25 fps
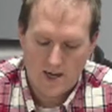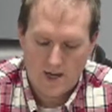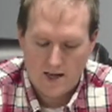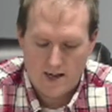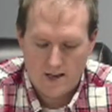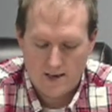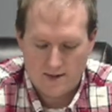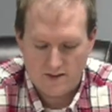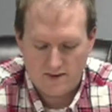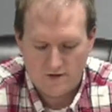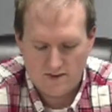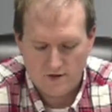
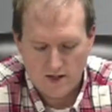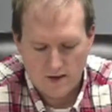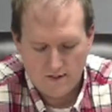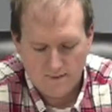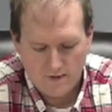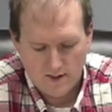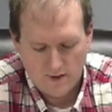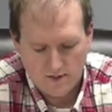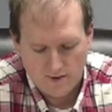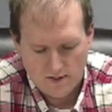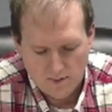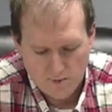
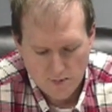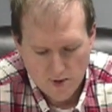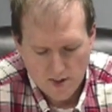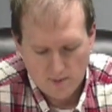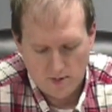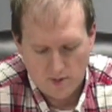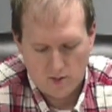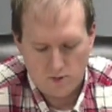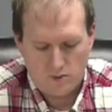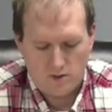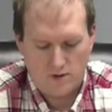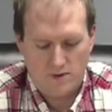savings in the
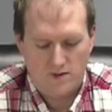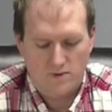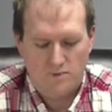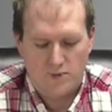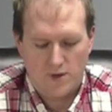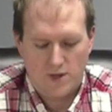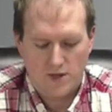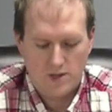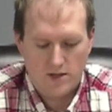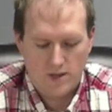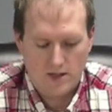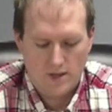Public Works
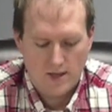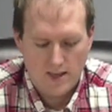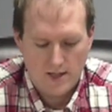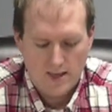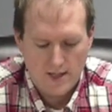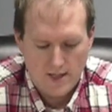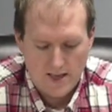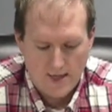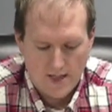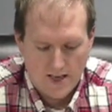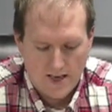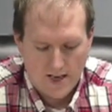budget.
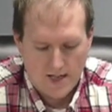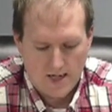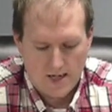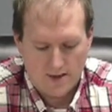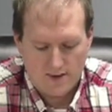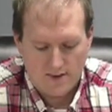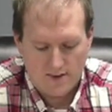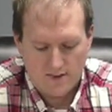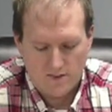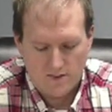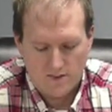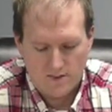
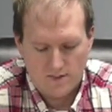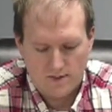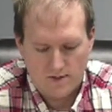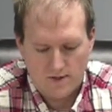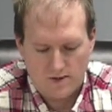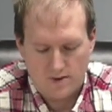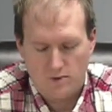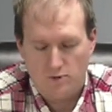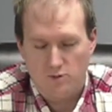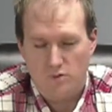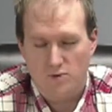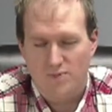This was
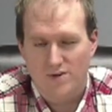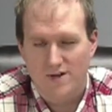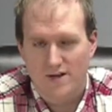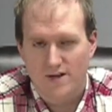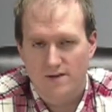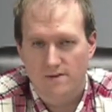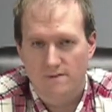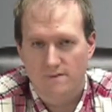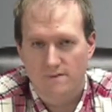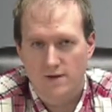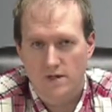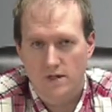to
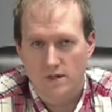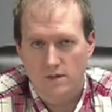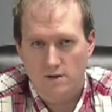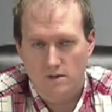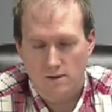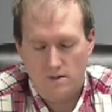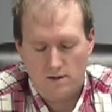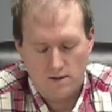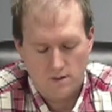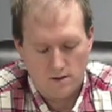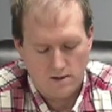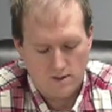replace a
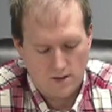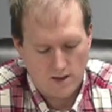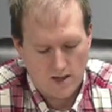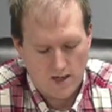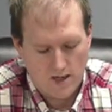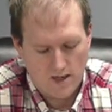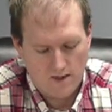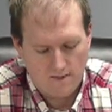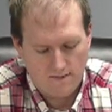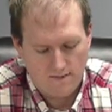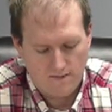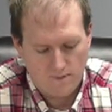vehicle
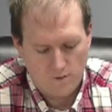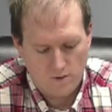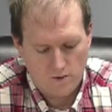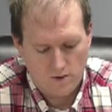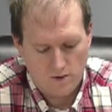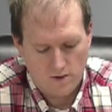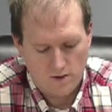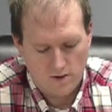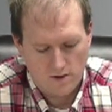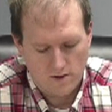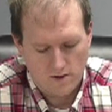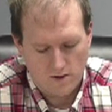
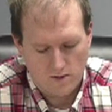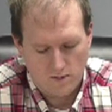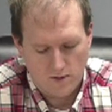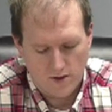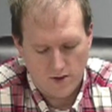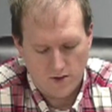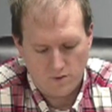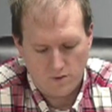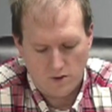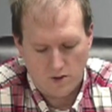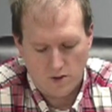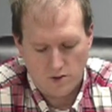for the
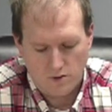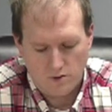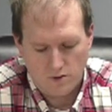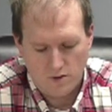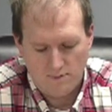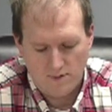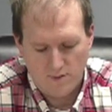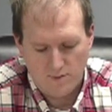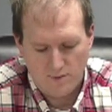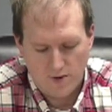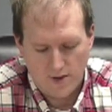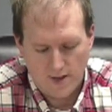wastewater
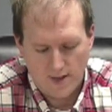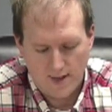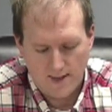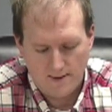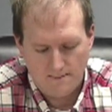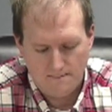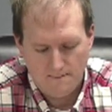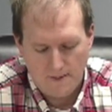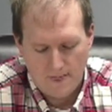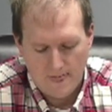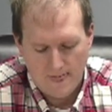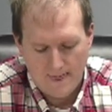treatment
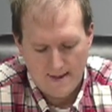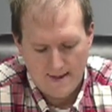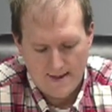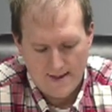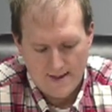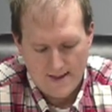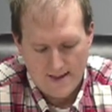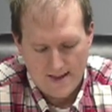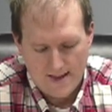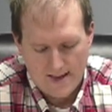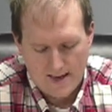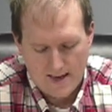plant,
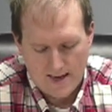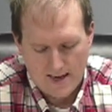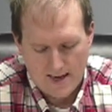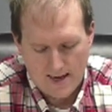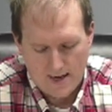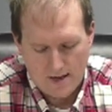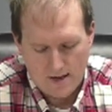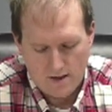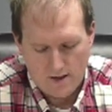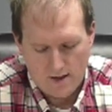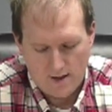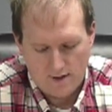
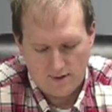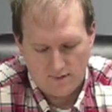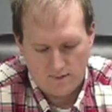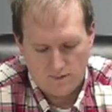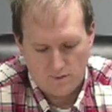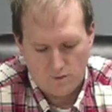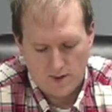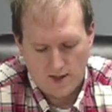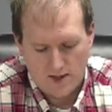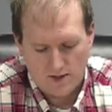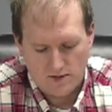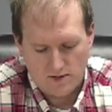as
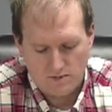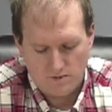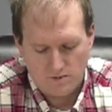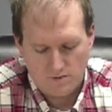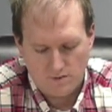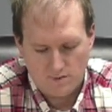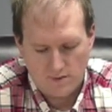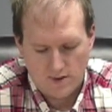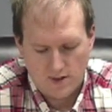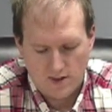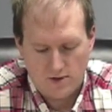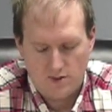we had
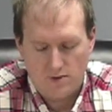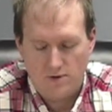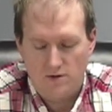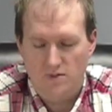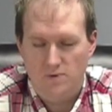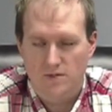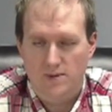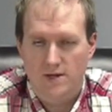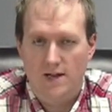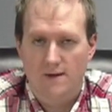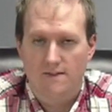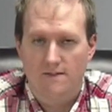some issues
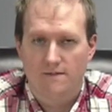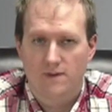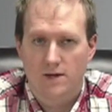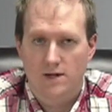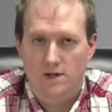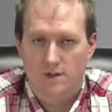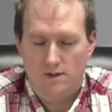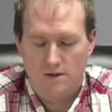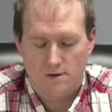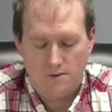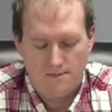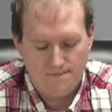with that
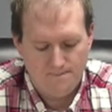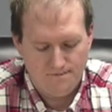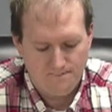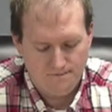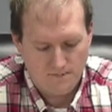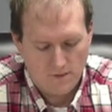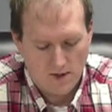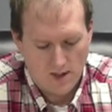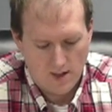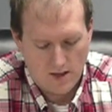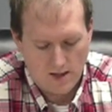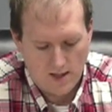vehicle.
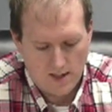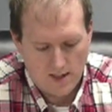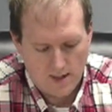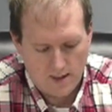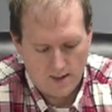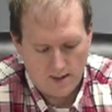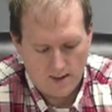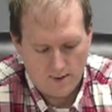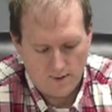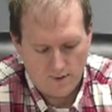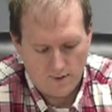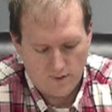
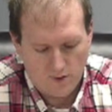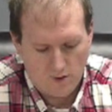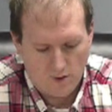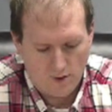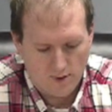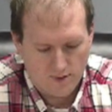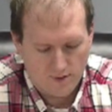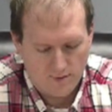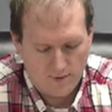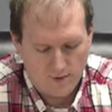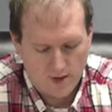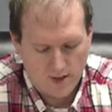And so
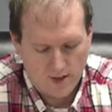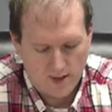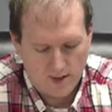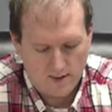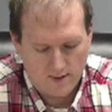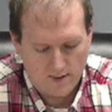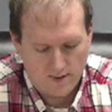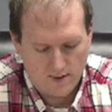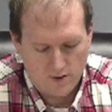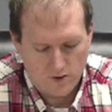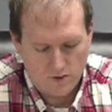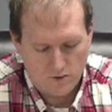ultimately a
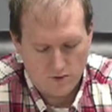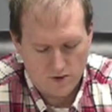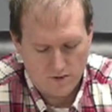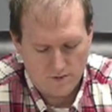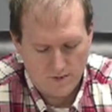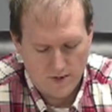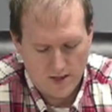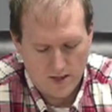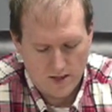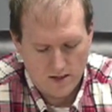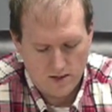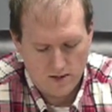decision was
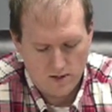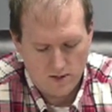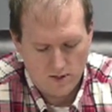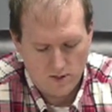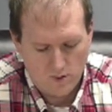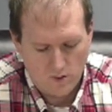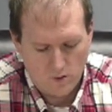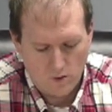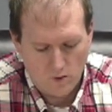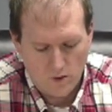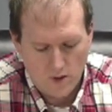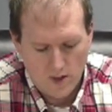made to